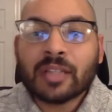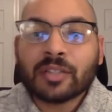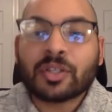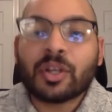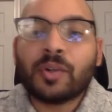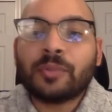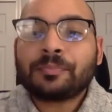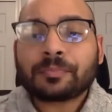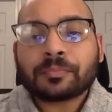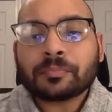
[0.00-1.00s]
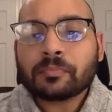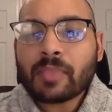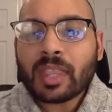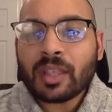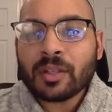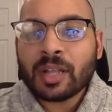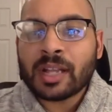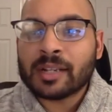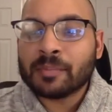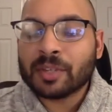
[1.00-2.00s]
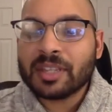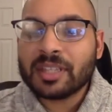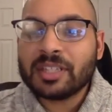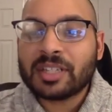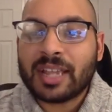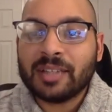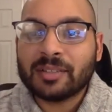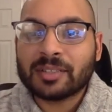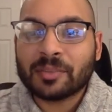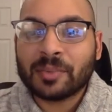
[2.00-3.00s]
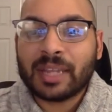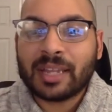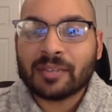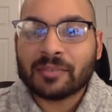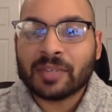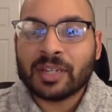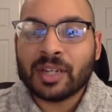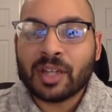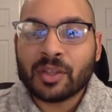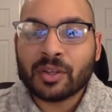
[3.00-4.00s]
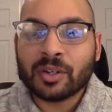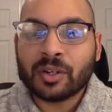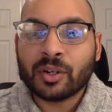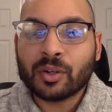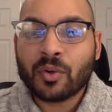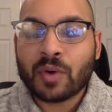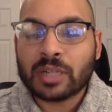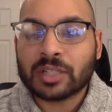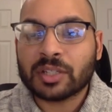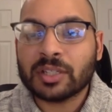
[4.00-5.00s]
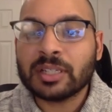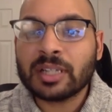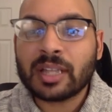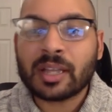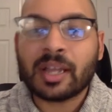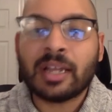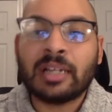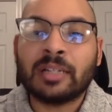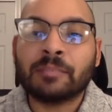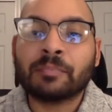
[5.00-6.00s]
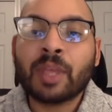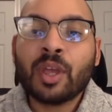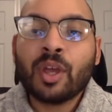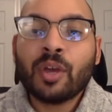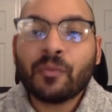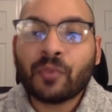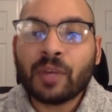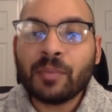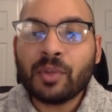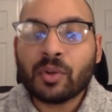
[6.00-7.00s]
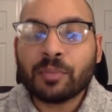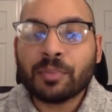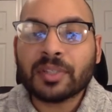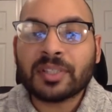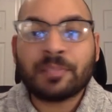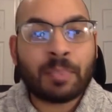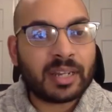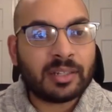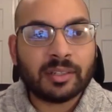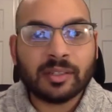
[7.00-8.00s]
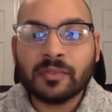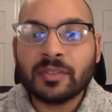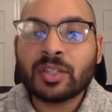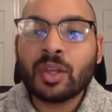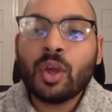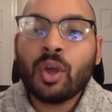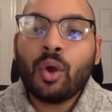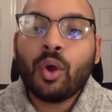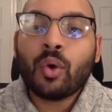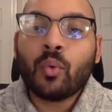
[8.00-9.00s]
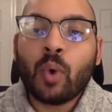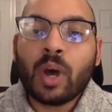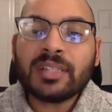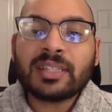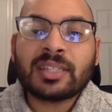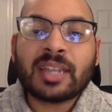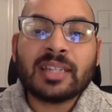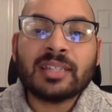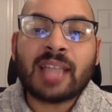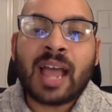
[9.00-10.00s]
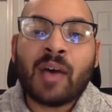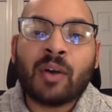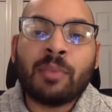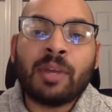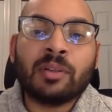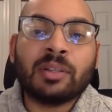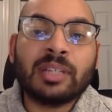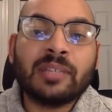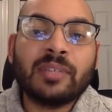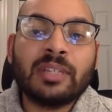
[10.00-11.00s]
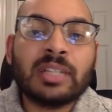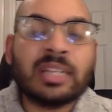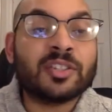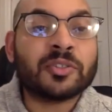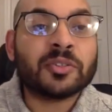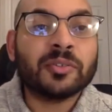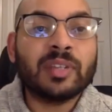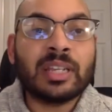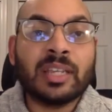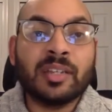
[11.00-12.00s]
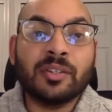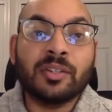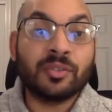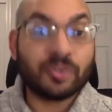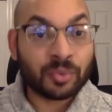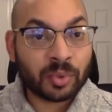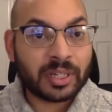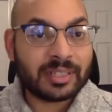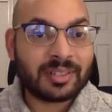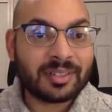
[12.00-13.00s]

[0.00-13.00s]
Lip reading: So Looking at the chat, looks like we have another question. Um, from your perspectives, what stands out about living and serving in Detroit?